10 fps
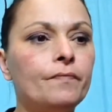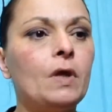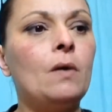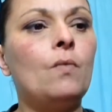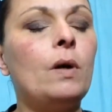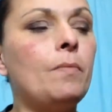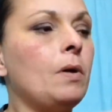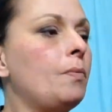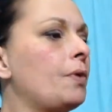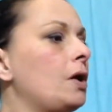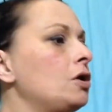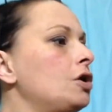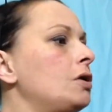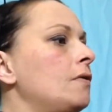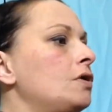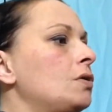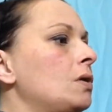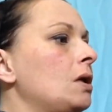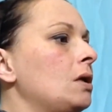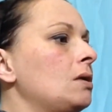and wet my brush so
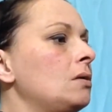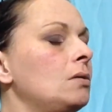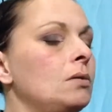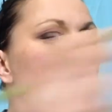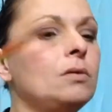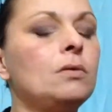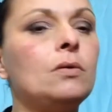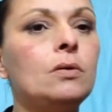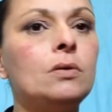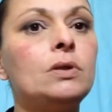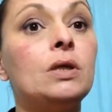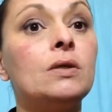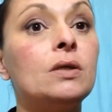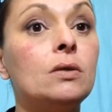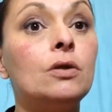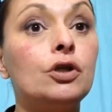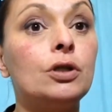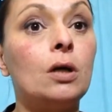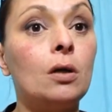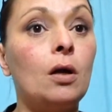that it doesn't, there's
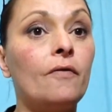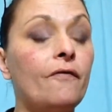not a lot of